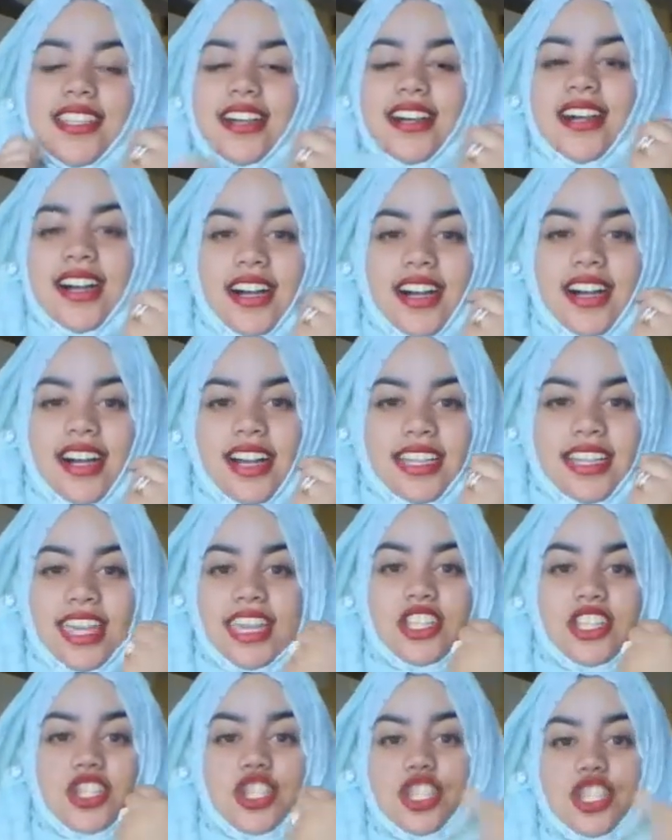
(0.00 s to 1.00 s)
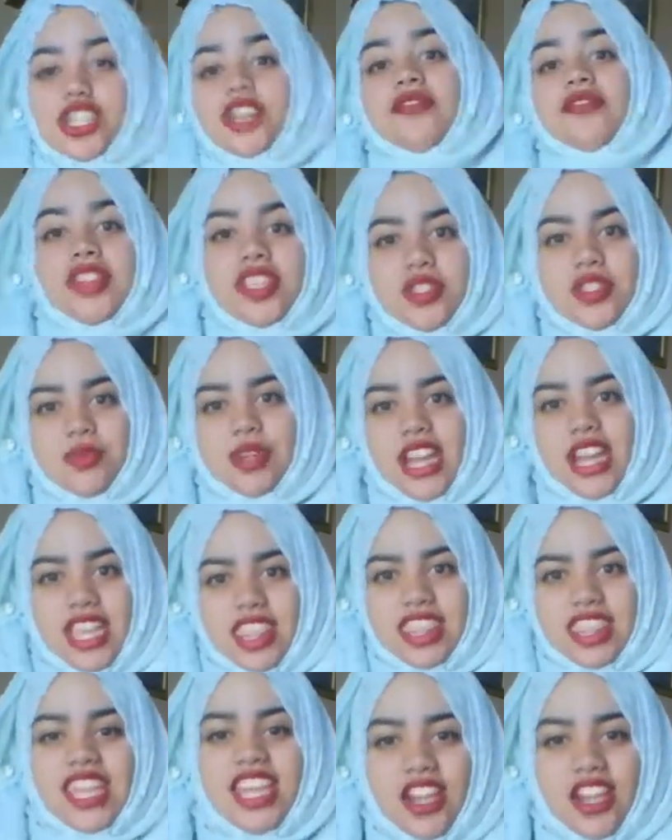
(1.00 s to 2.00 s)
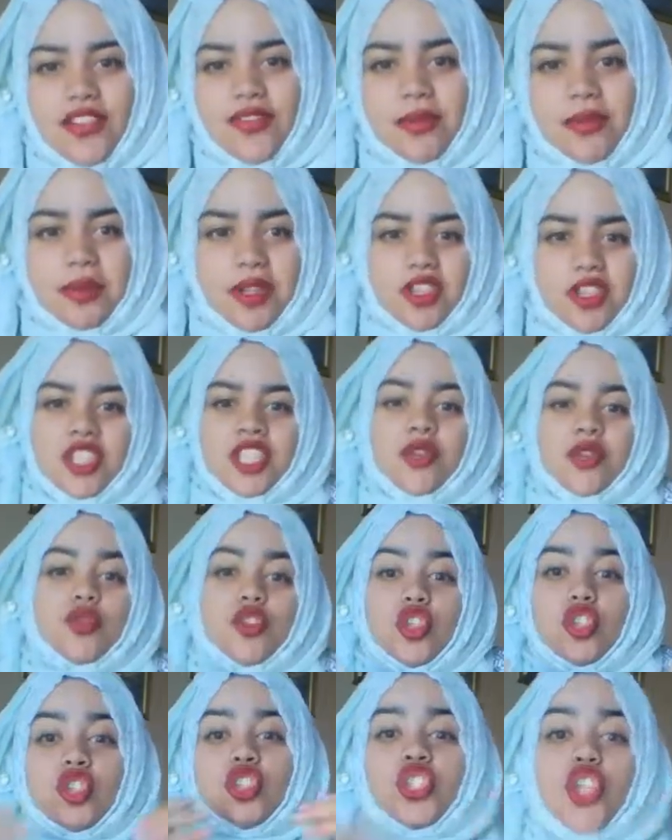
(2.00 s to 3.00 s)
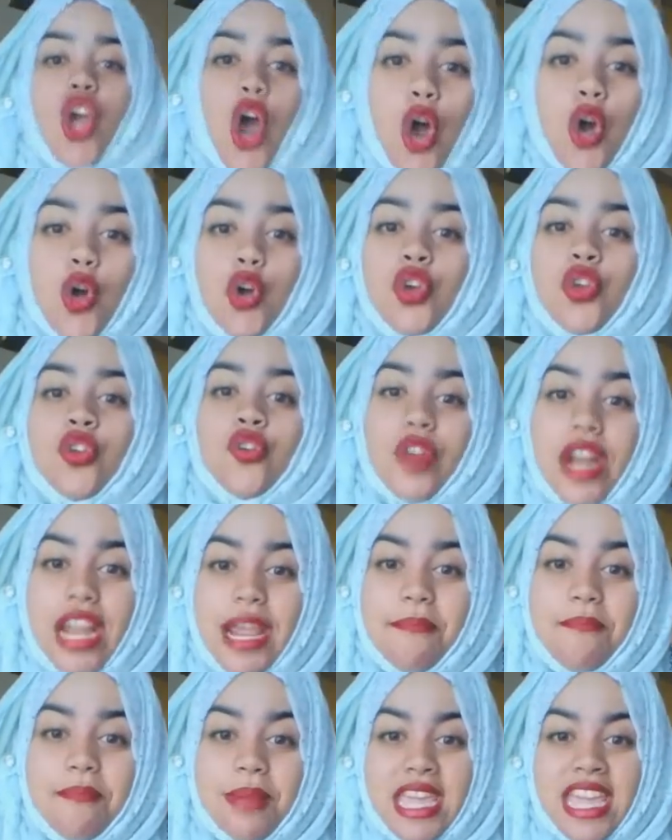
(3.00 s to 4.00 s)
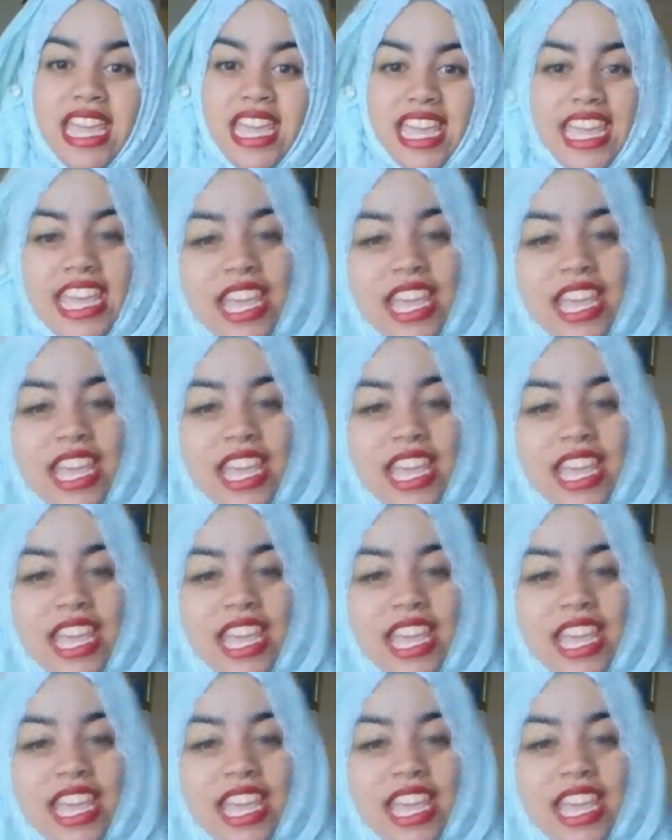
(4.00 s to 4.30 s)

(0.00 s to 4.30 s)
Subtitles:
I get shivers when I think of it, because he was so creepy.